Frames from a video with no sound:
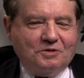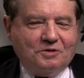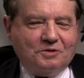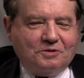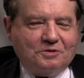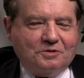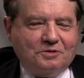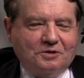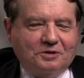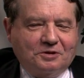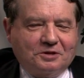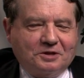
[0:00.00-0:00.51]
No,
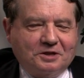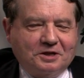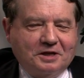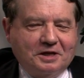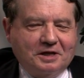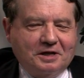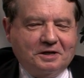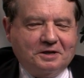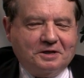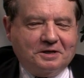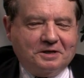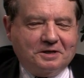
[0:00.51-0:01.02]
not
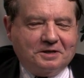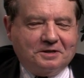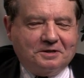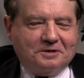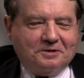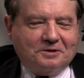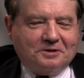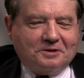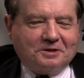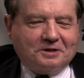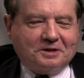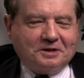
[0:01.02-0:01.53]
really.
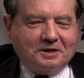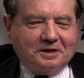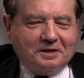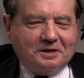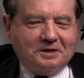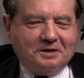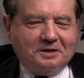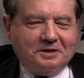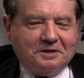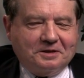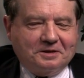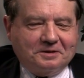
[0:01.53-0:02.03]
Not
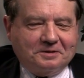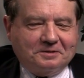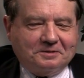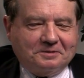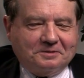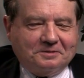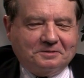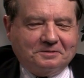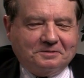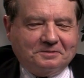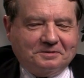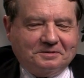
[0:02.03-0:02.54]
really.
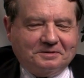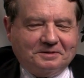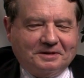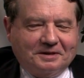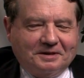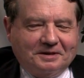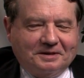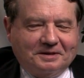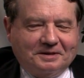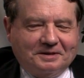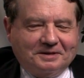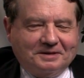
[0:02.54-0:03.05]

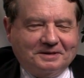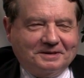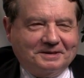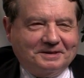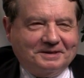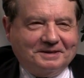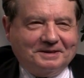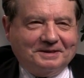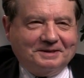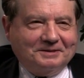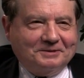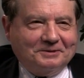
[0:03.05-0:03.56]

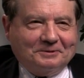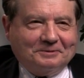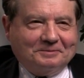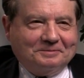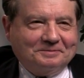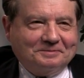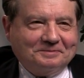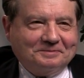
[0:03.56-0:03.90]
No.